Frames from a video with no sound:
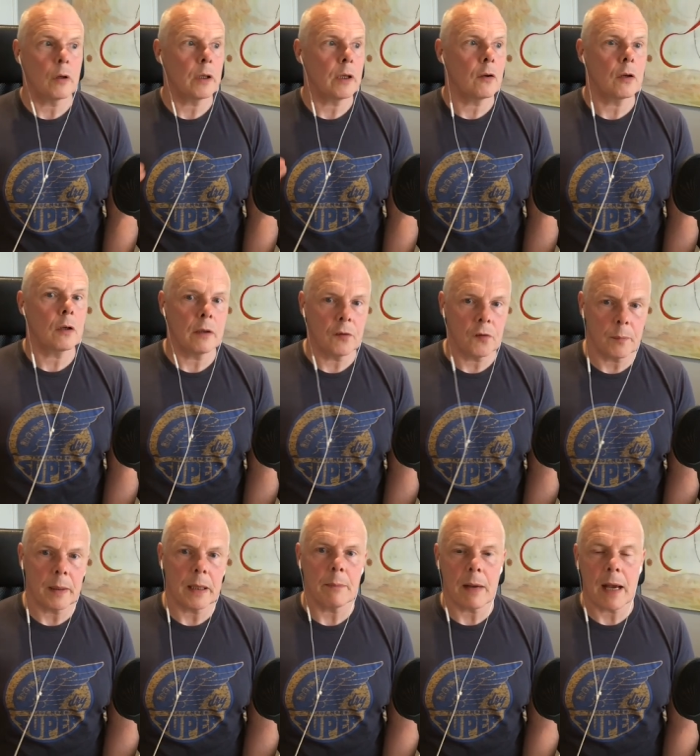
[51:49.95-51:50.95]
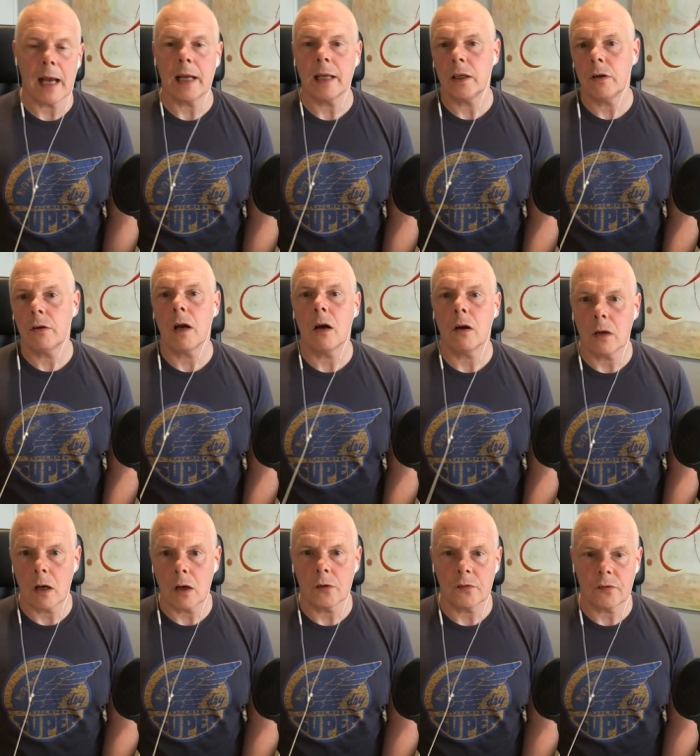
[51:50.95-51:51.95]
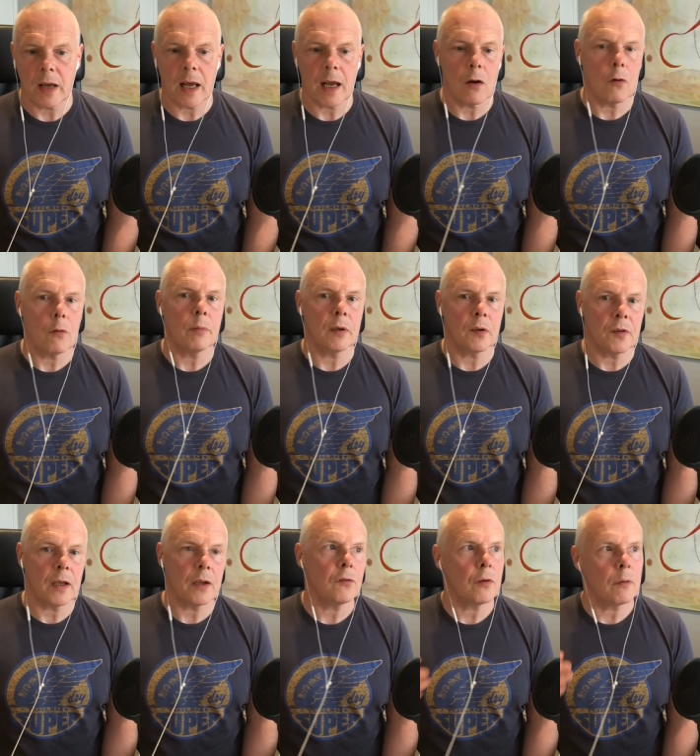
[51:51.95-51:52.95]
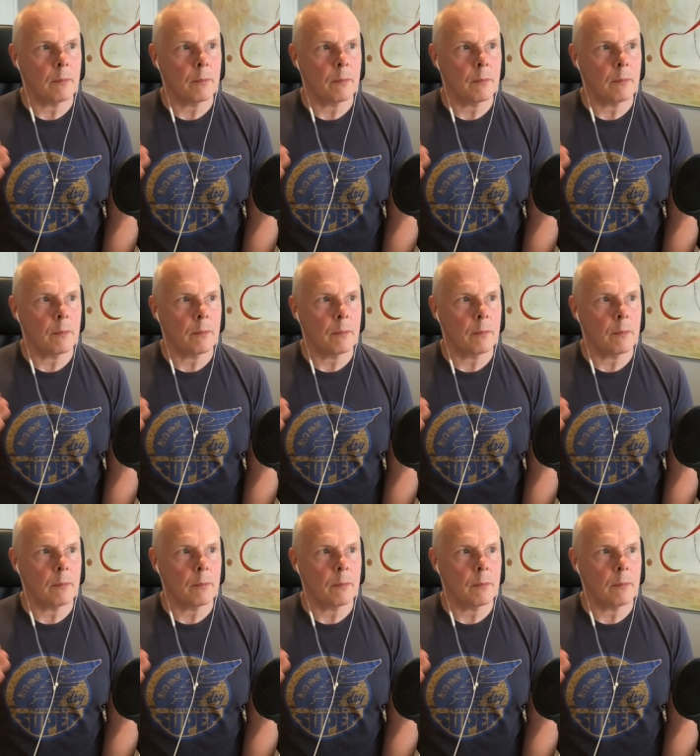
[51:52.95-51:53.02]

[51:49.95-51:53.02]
You got to, to be a man. You can't ask for help, etc.